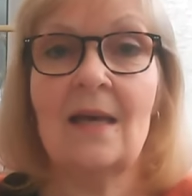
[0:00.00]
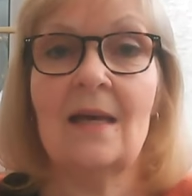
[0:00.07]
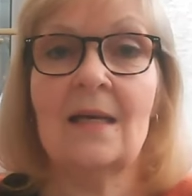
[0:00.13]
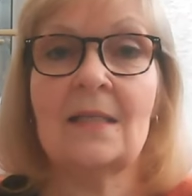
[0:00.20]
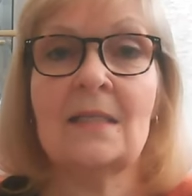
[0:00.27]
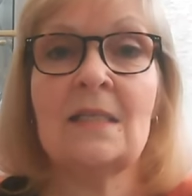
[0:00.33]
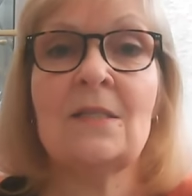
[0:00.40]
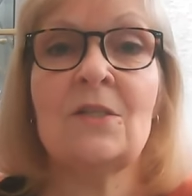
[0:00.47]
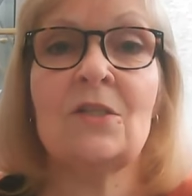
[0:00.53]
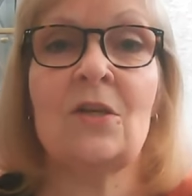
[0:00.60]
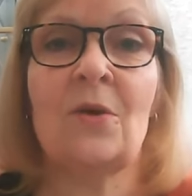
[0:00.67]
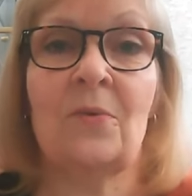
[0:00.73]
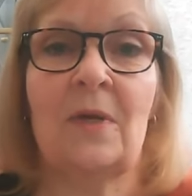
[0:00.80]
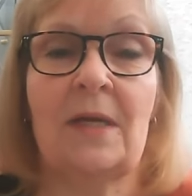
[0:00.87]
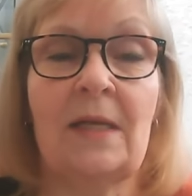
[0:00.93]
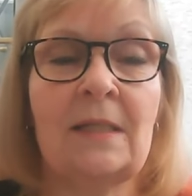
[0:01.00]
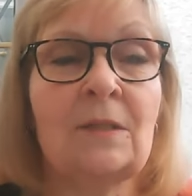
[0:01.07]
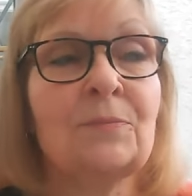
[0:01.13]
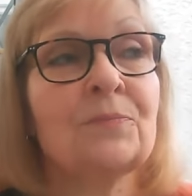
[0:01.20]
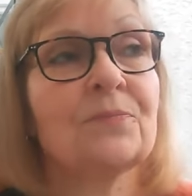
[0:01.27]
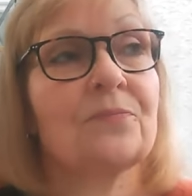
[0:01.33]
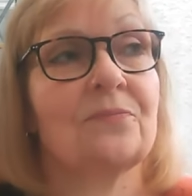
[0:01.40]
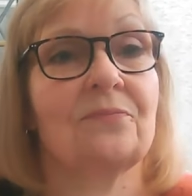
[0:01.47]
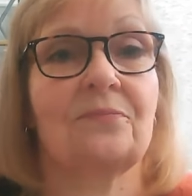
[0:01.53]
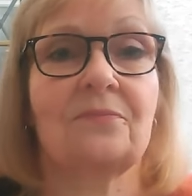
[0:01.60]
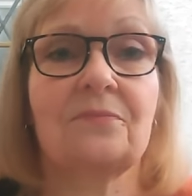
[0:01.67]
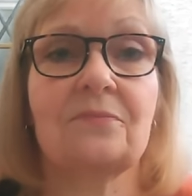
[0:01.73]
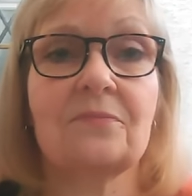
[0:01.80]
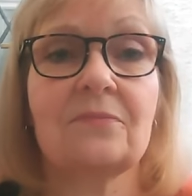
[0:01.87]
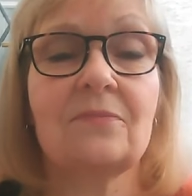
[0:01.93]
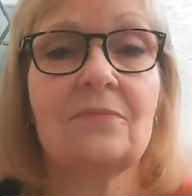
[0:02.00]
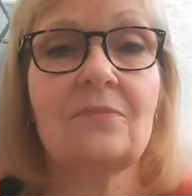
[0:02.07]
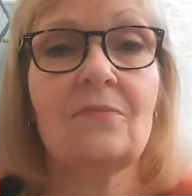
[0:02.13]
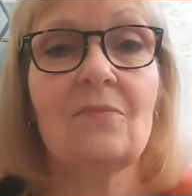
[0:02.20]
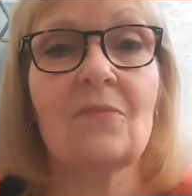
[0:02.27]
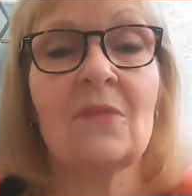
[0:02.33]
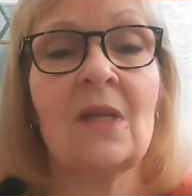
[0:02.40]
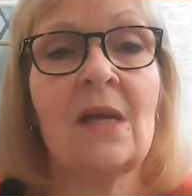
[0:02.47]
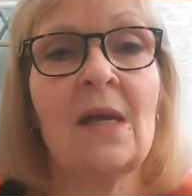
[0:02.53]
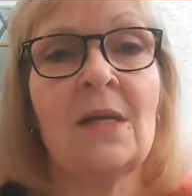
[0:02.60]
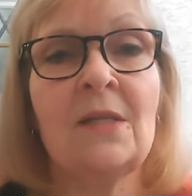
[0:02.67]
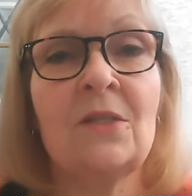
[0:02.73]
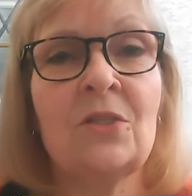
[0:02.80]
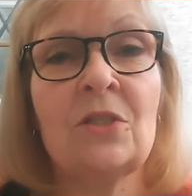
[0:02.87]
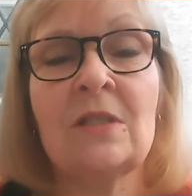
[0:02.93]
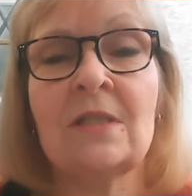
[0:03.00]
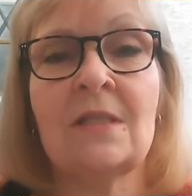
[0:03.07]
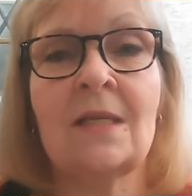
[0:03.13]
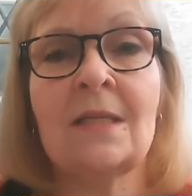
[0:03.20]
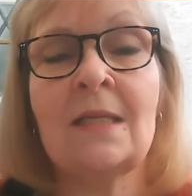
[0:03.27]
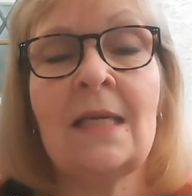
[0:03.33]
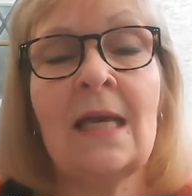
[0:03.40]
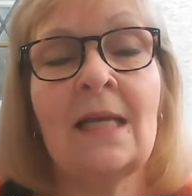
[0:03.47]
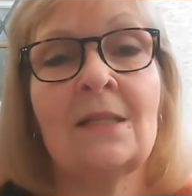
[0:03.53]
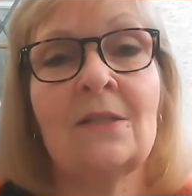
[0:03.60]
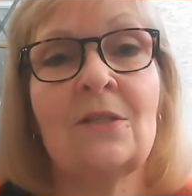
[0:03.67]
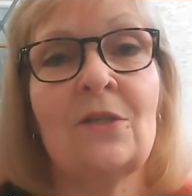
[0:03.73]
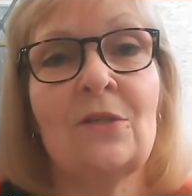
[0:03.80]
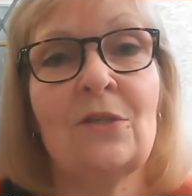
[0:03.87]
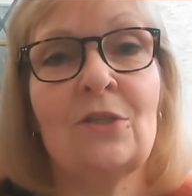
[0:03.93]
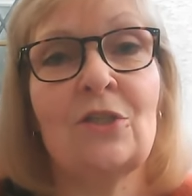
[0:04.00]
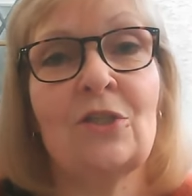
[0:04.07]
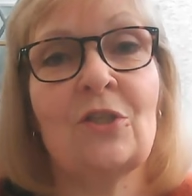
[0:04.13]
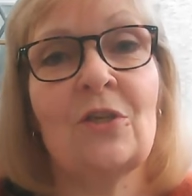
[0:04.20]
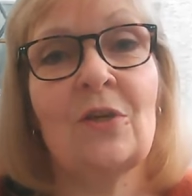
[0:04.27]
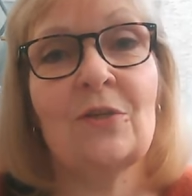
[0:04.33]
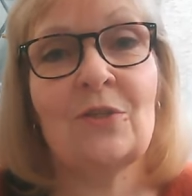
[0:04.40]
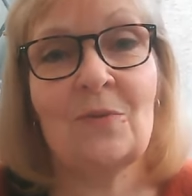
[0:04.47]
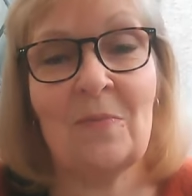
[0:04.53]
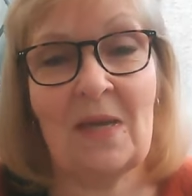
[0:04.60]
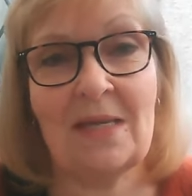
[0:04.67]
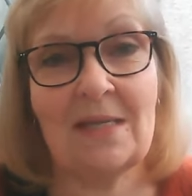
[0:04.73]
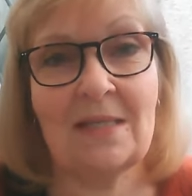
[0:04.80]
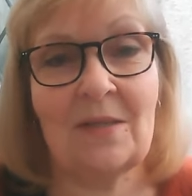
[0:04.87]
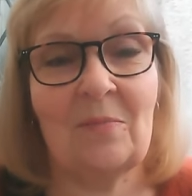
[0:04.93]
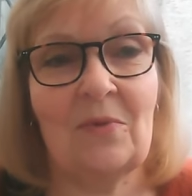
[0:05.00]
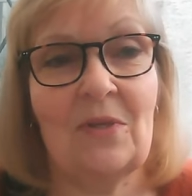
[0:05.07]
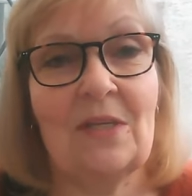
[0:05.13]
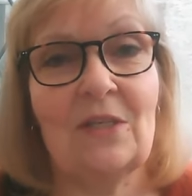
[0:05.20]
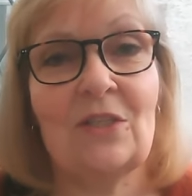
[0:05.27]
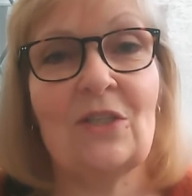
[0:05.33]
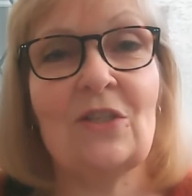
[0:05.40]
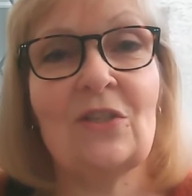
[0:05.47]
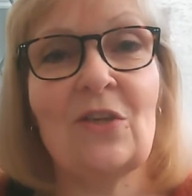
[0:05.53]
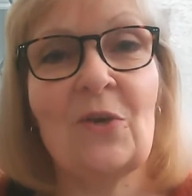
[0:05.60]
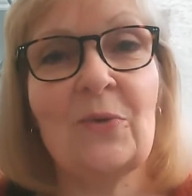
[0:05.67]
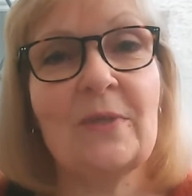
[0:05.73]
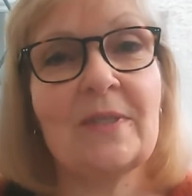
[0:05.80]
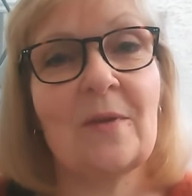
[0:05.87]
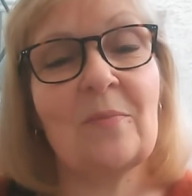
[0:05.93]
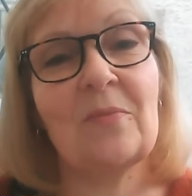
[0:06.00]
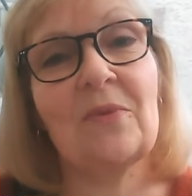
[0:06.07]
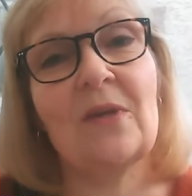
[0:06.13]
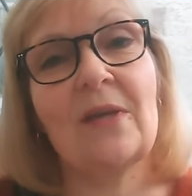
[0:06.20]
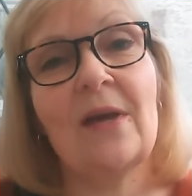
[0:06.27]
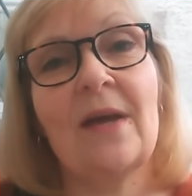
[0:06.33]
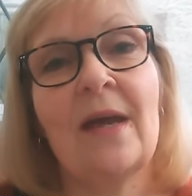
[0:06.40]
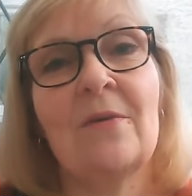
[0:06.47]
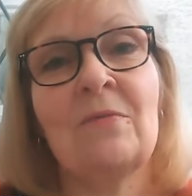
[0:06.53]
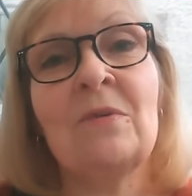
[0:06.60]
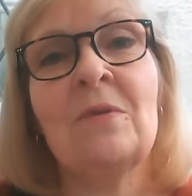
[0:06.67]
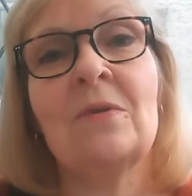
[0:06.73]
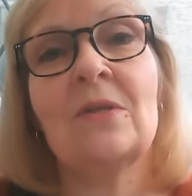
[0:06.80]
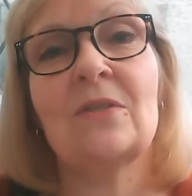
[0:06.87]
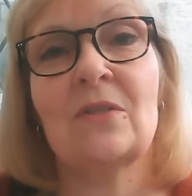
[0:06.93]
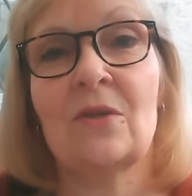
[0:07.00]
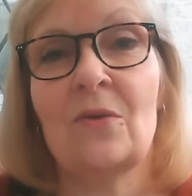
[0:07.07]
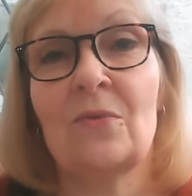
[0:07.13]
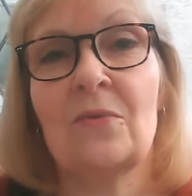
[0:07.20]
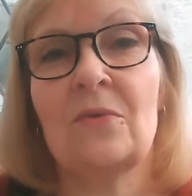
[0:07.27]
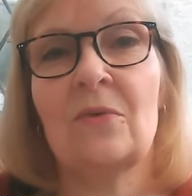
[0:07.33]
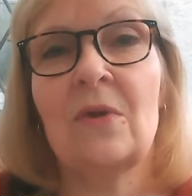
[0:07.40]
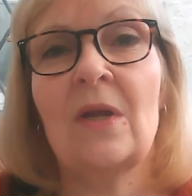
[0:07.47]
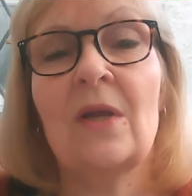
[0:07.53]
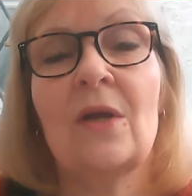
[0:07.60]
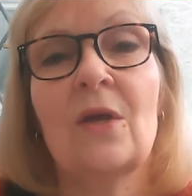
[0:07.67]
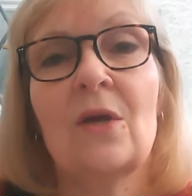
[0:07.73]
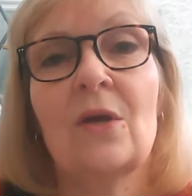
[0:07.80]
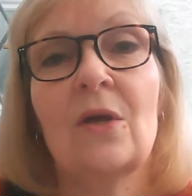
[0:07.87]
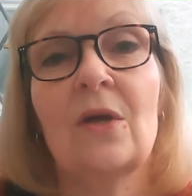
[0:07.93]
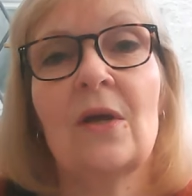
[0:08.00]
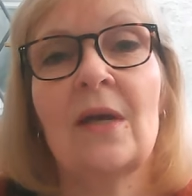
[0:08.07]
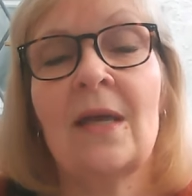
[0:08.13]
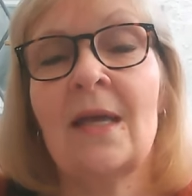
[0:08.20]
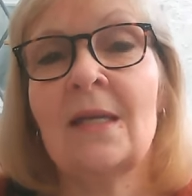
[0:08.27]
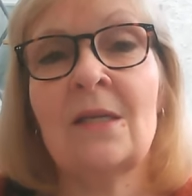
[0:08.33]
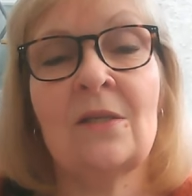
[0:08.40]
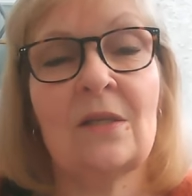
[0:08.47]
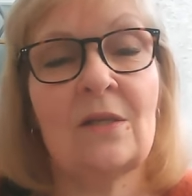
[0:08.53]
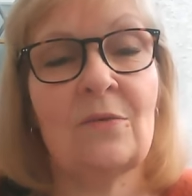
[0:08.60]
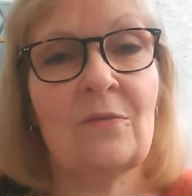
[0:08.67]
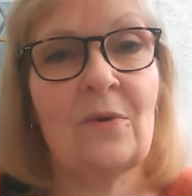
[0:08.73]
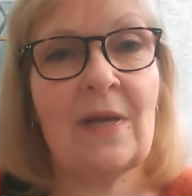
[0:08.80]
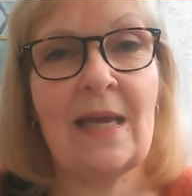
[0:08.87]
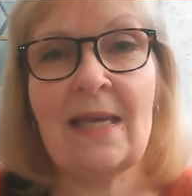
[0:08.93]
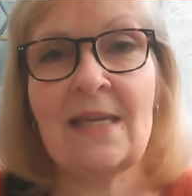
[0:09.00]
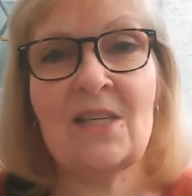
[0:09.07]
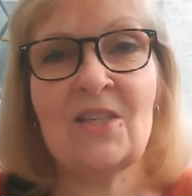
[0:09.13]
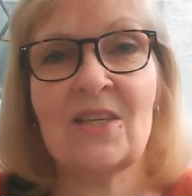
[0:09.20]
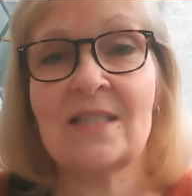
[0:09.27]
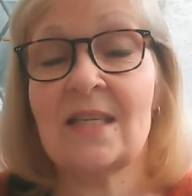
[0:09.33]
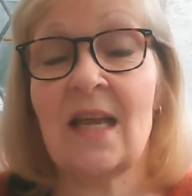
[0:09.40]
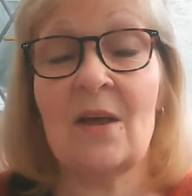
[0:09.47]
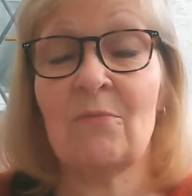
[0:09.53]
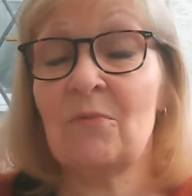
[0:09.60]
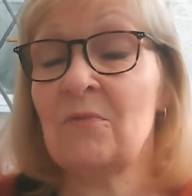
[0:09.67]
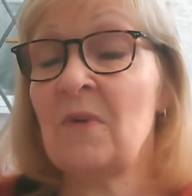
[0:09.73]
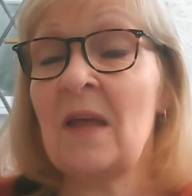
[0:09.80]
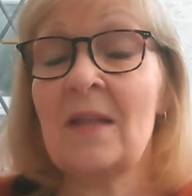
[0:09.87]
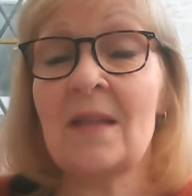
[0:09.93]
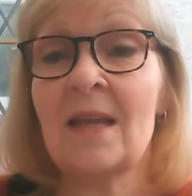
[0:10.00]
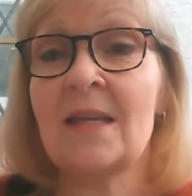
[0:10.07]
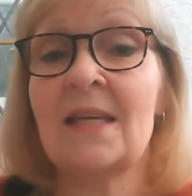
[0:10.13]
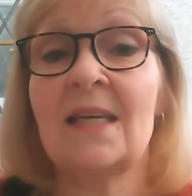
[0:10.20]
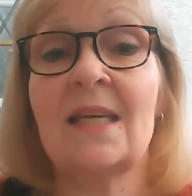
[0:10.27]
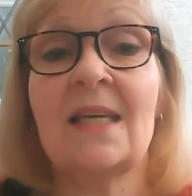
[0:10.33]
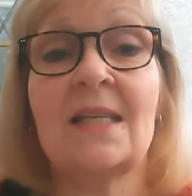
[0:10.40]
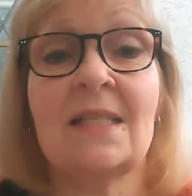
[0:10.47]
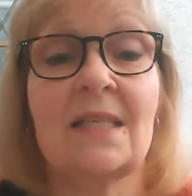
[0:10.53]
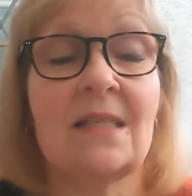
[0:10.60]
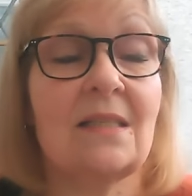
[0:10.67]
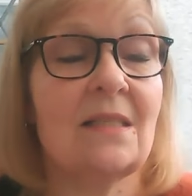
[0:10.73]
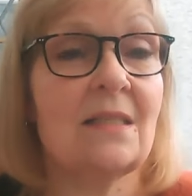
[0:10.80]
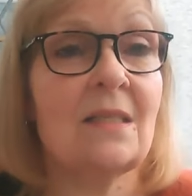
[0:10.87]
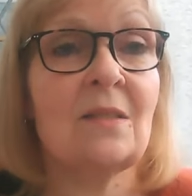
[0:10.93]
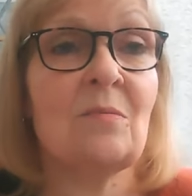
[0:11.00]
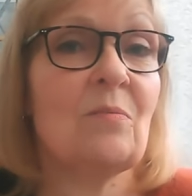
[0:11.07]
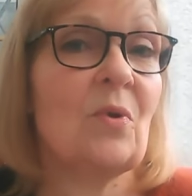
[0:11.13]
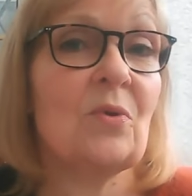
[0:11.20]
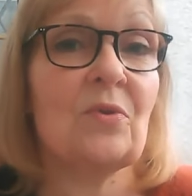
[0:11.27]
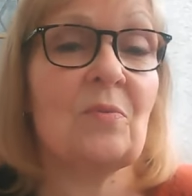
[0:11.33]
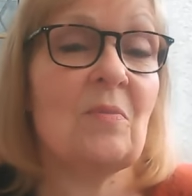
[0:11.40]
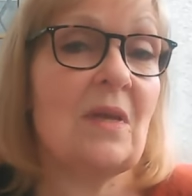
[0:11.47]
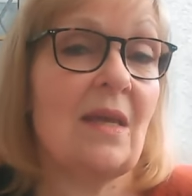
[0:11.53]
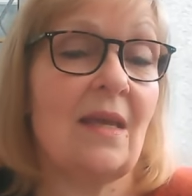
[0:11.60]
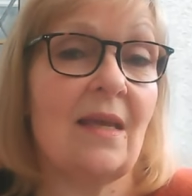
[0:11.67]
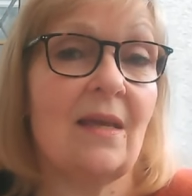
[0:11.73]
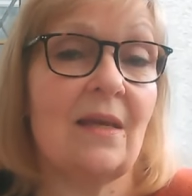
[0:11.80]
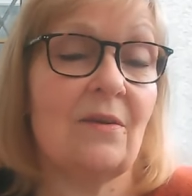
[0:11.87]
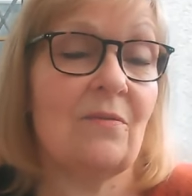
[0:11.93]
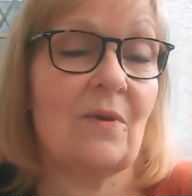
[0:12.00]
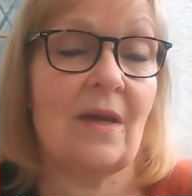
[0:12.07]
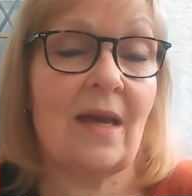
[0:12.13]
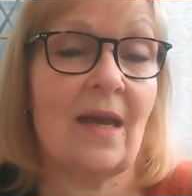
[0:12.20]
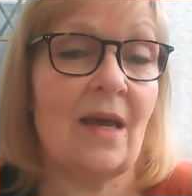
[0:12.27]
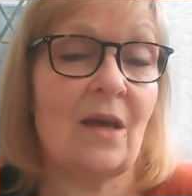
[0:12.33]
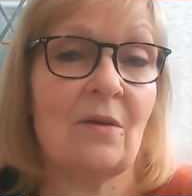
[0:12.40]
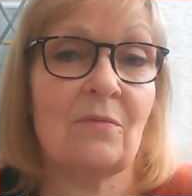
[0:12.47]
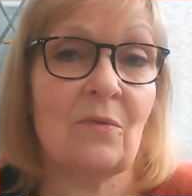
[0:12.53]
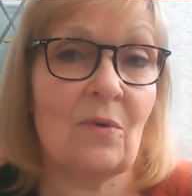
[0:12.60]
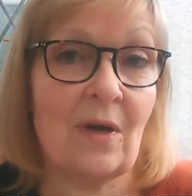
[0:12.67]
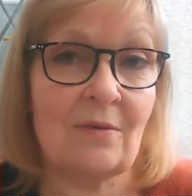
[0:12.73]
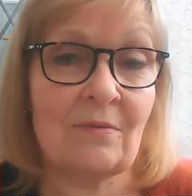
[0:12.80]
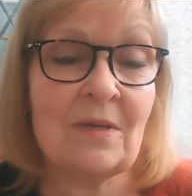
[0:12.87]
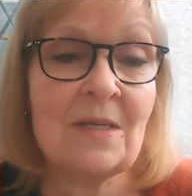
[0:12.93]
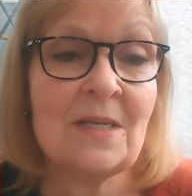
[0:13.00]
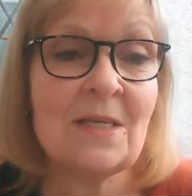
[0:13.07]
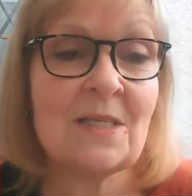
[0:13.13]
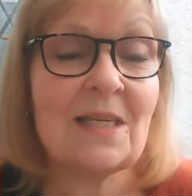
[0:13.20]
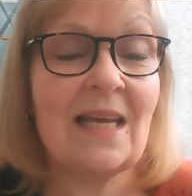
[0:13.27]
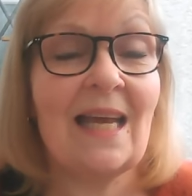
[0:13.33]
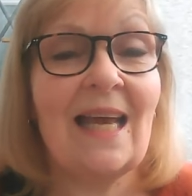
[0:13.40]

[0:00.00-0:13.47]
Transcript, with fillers: And in sewing, I just suddenly had the urge to make something, to sew something. I haven't sewn anything for ages and I haven't felt like it and it doesn't bother me if I have or haven't.